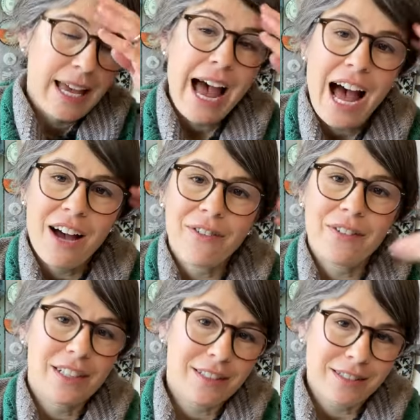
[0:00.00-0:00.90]
half of
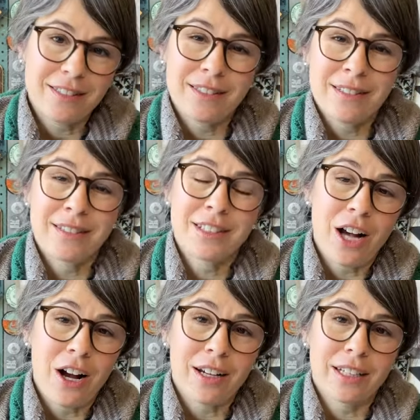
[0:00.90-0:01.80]
the
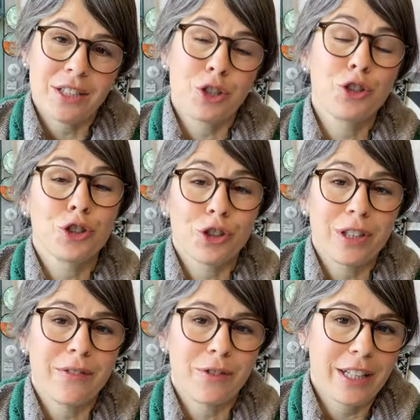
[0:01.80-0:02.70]
sock is
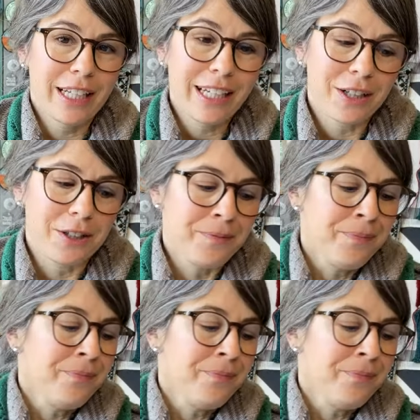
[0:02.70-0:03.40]
usually for the heel.